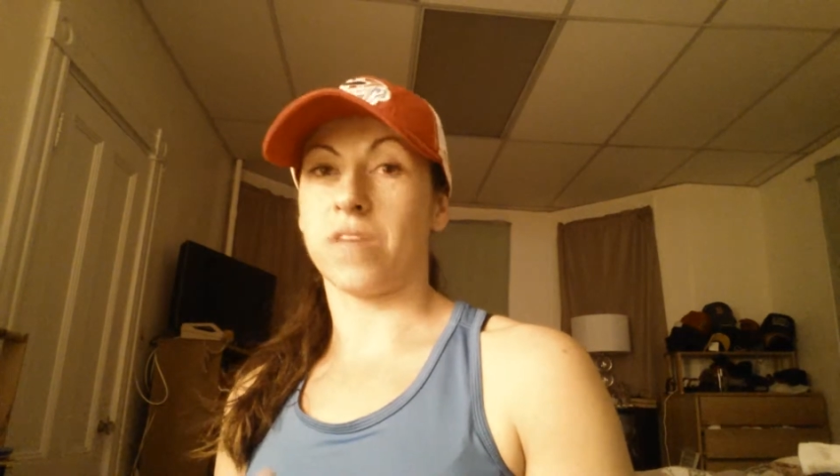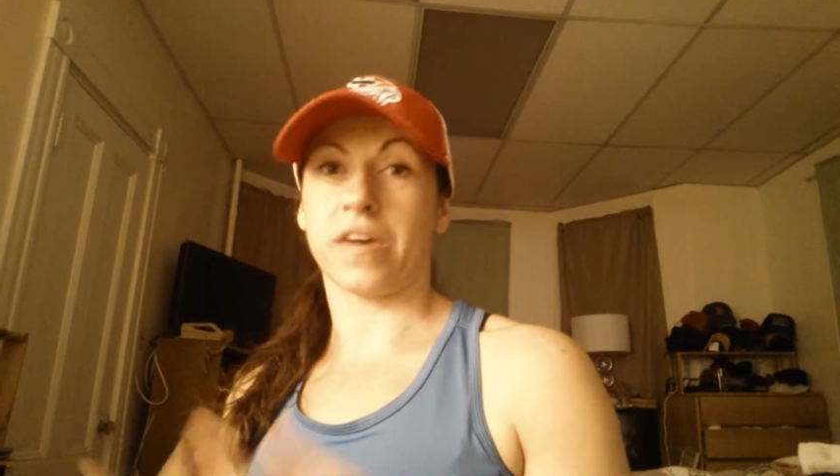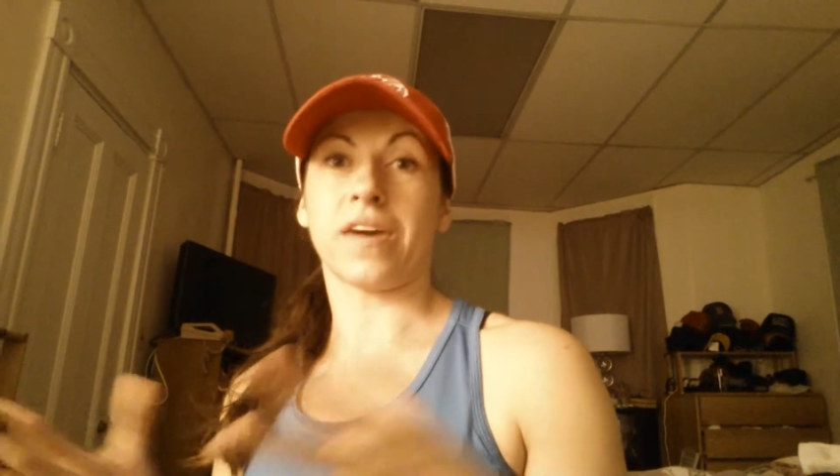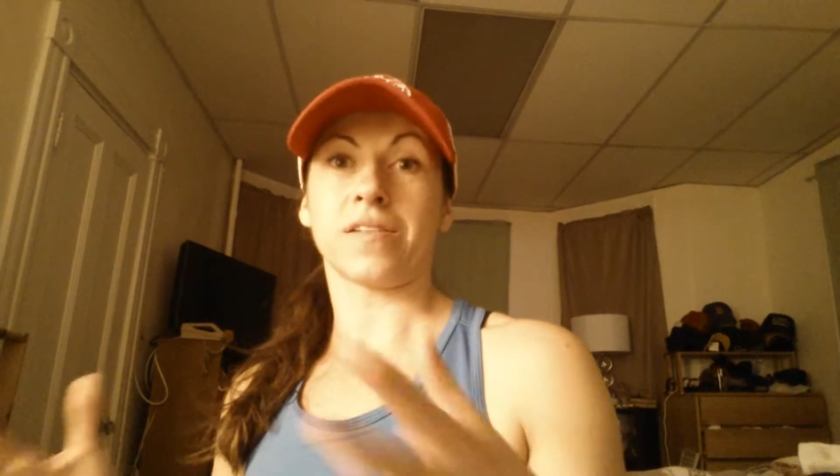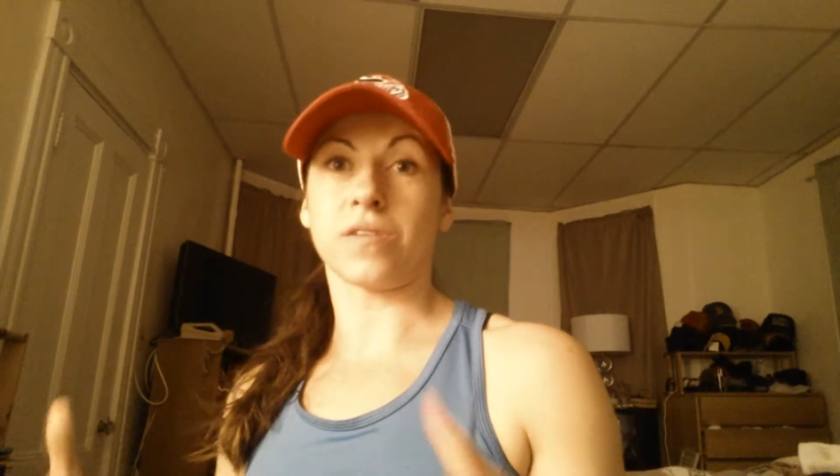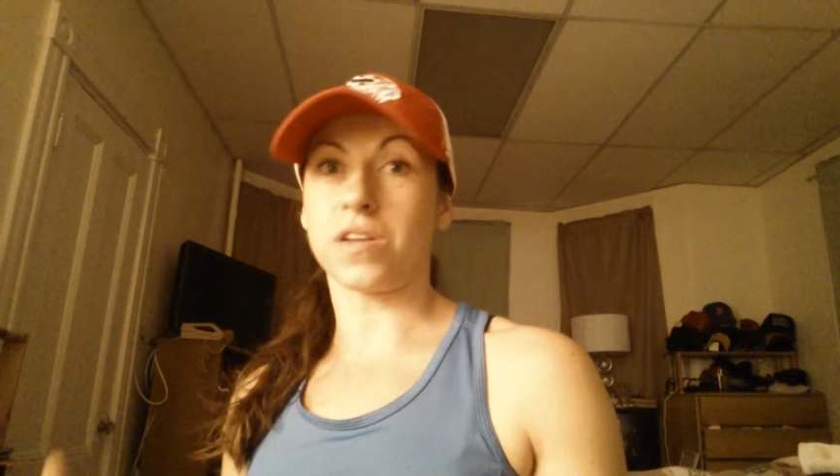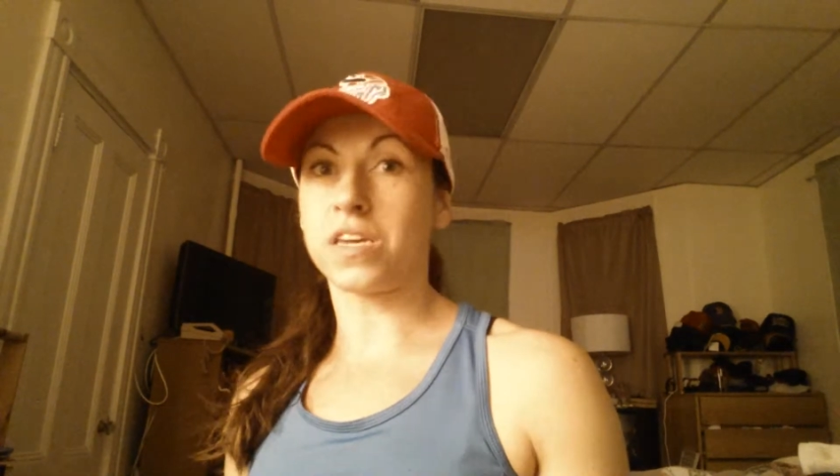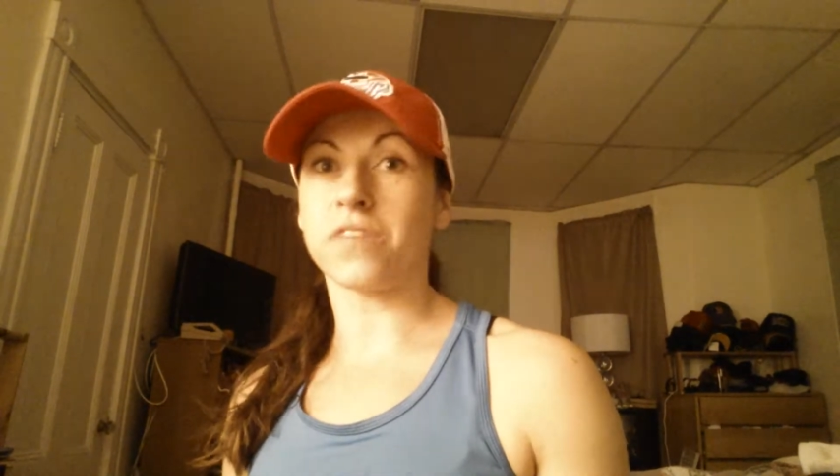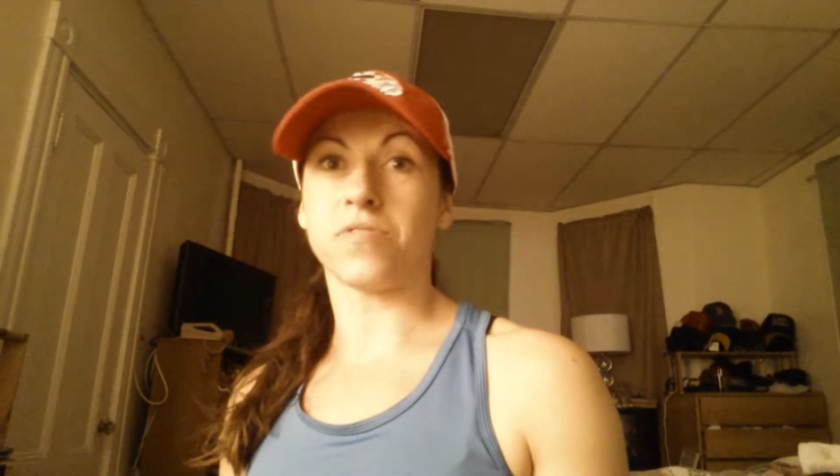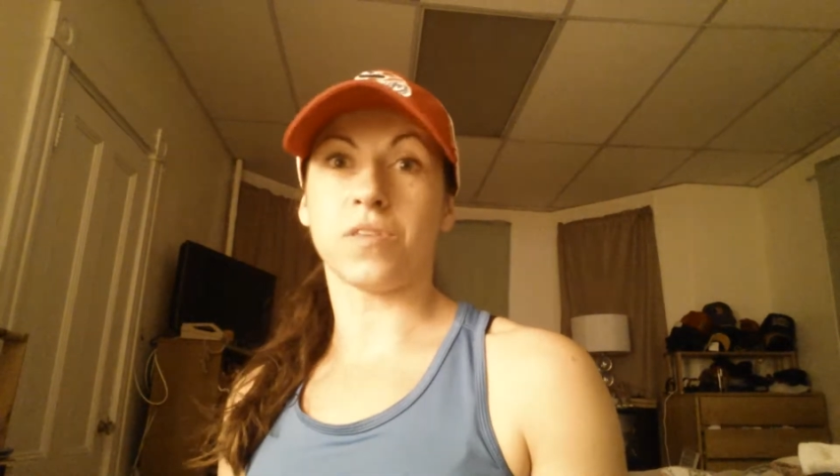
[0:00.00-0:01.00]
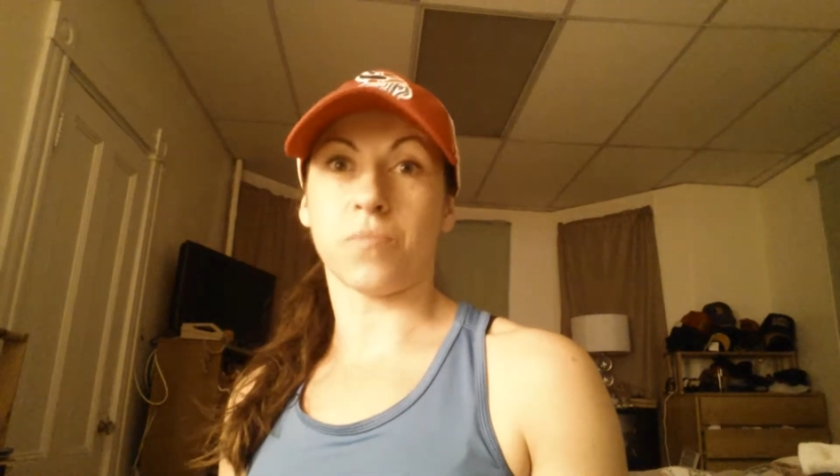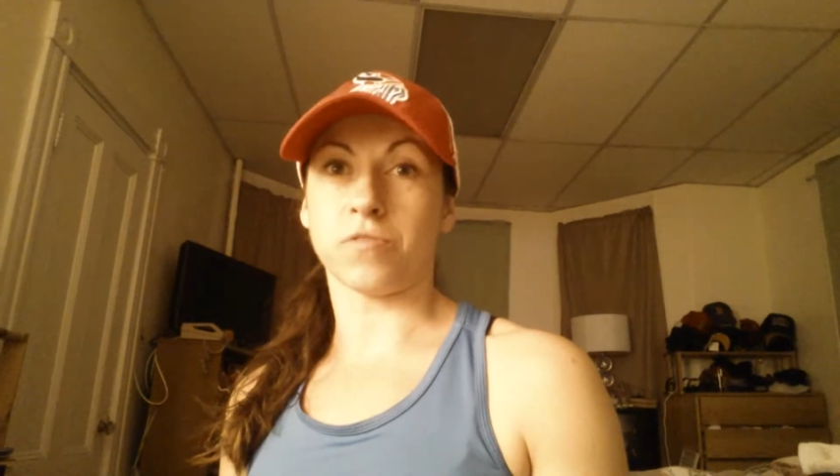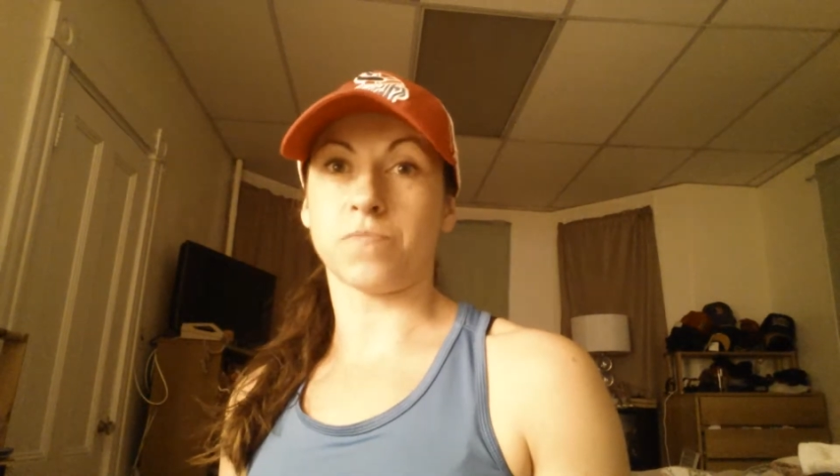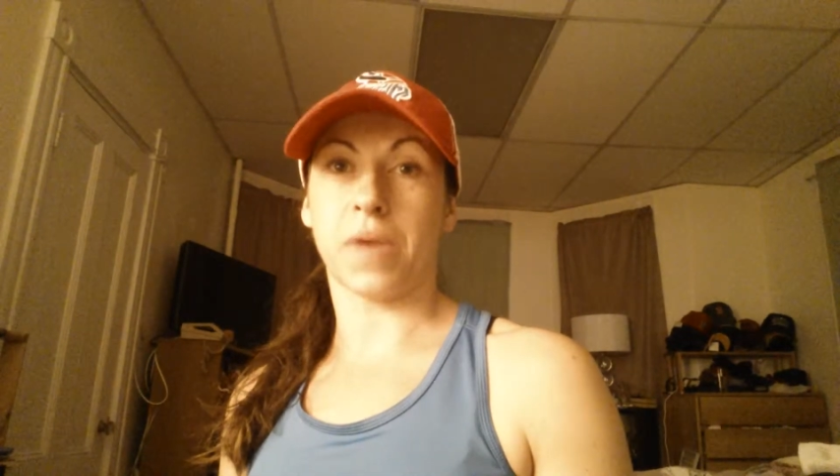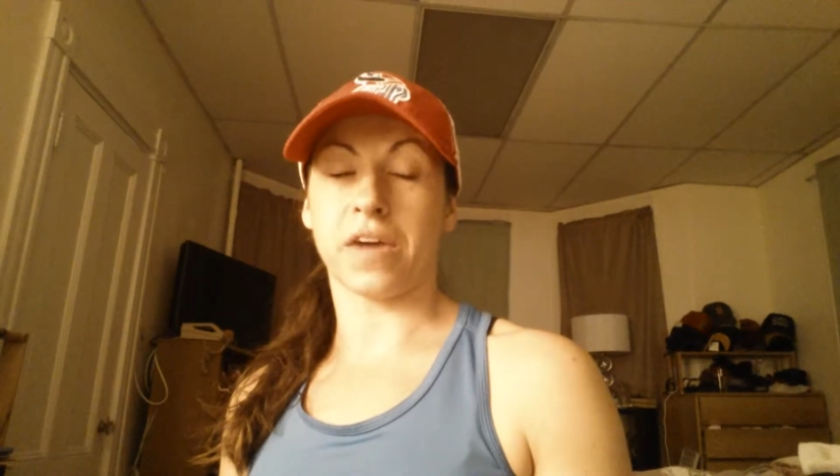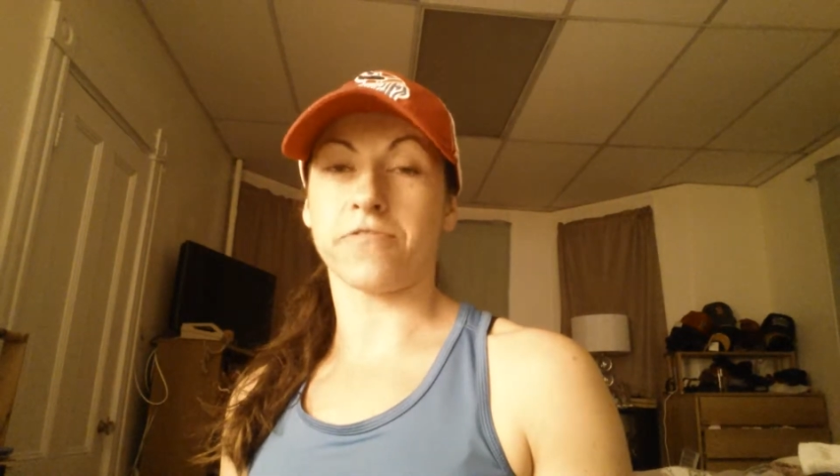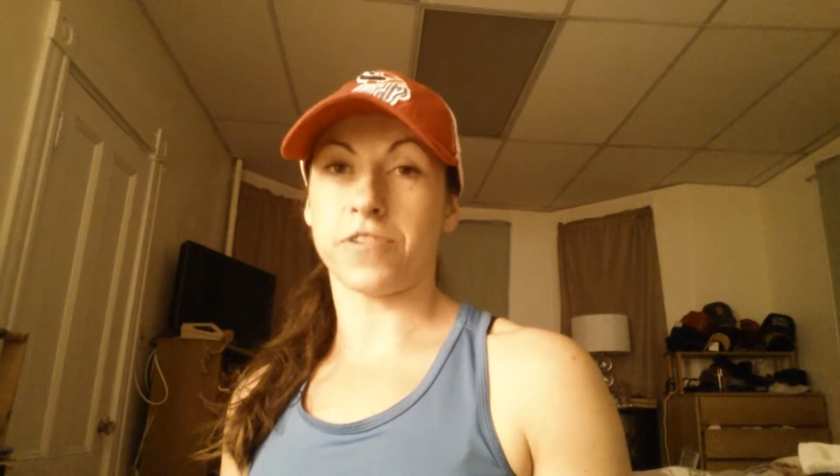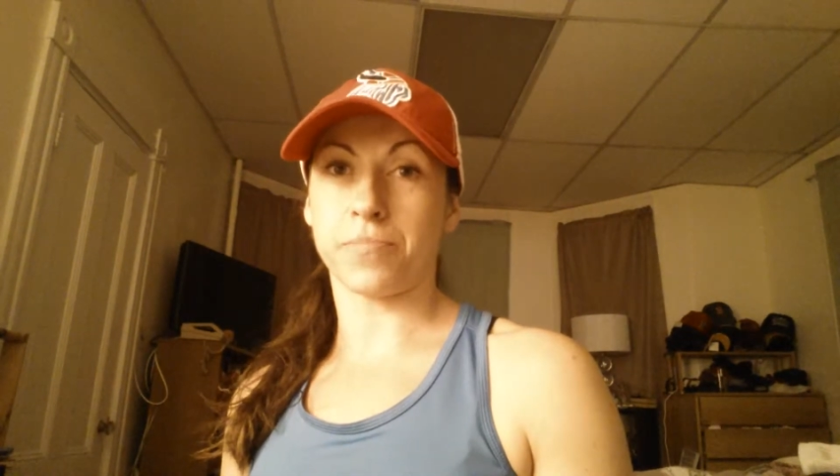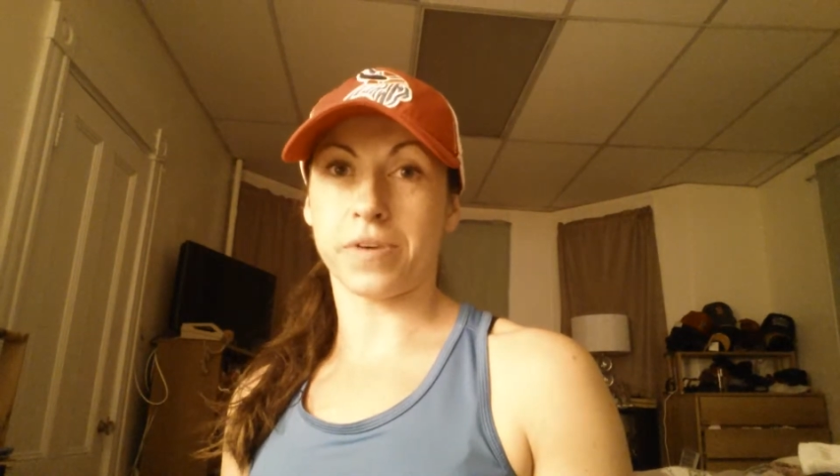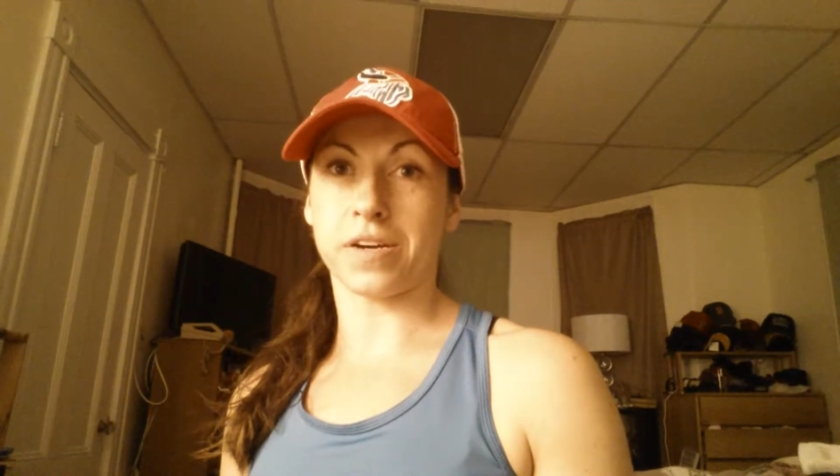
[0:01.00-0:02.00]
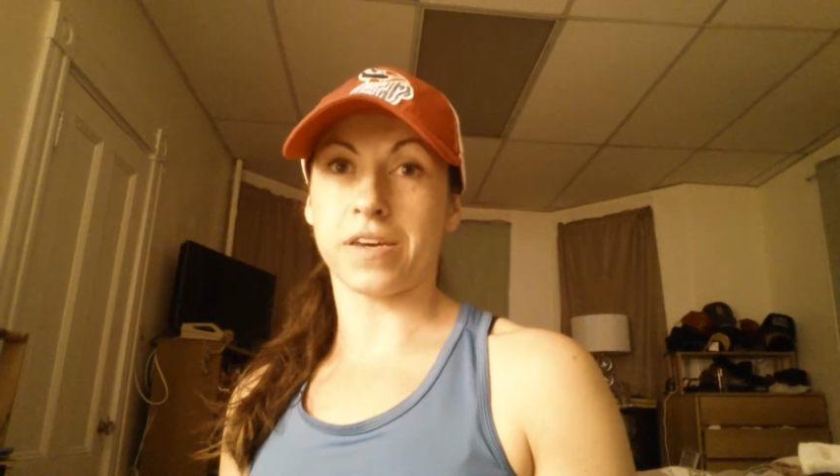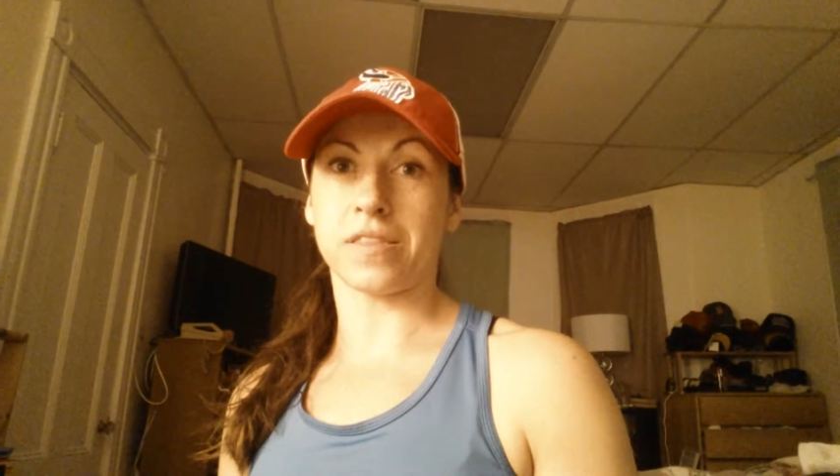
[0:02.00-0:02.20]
again, going to give you the most bang for your buck.